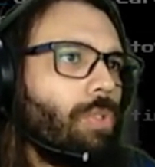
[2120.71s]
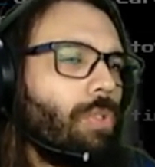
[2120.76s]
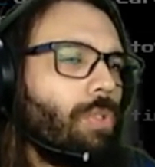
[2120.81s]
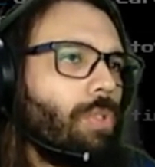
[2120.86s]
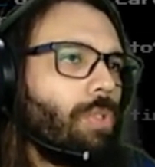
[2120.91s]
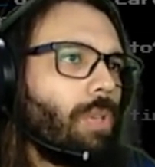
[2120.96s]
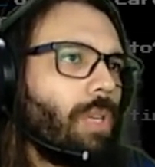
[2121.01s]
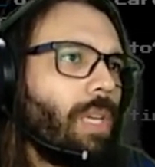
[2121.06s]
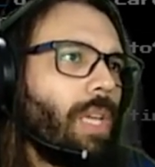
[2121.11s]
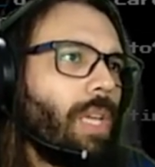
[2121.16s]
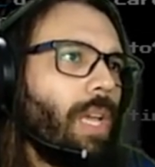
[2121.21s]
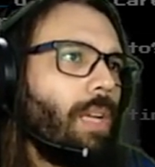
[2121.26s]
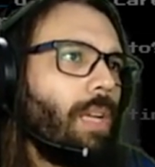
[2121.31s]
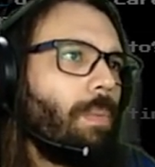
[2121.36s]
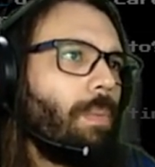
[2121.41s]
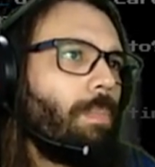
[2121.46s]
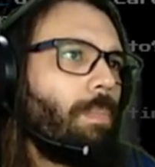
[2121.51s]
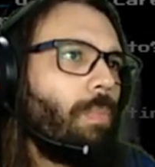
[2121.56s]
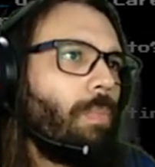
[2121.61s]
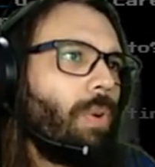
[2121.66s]
together
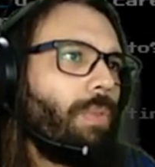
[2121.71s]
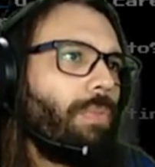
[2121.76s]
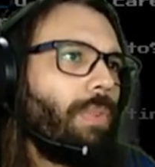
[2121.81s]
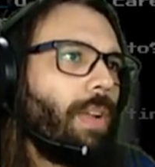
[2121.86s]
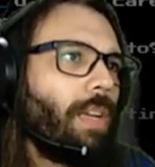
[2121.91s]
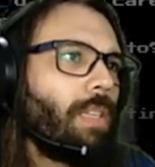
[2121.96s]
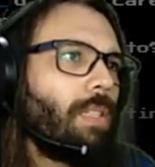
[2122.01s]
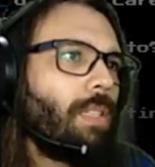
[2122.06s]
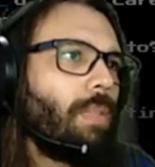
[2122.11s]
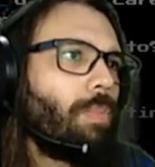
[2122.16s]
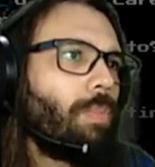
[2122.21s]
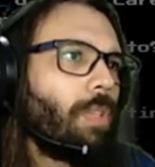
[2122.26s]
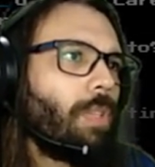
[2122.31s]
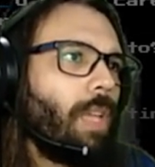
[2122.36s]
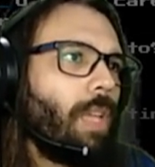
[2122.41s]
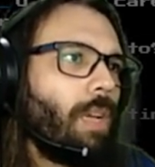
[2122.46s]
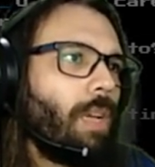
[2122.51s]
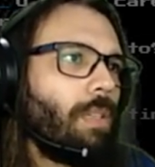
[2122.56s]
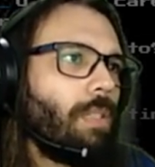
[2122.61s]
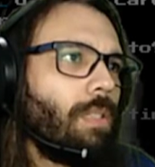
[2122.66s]
reflect the
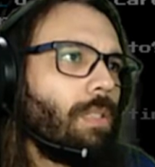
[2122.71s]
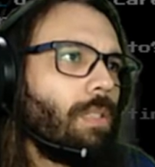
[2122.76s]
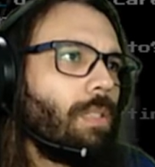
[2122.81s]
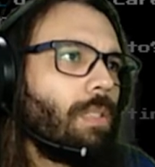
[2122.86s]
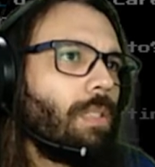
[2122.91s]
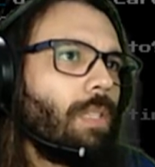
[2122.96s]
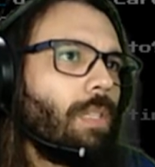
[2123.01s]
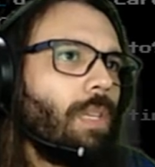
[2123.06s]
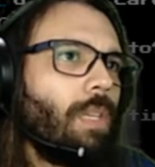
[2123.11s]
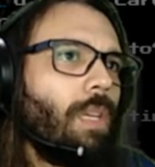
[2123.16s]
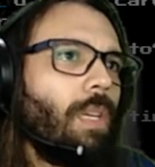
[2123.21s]
protagonist.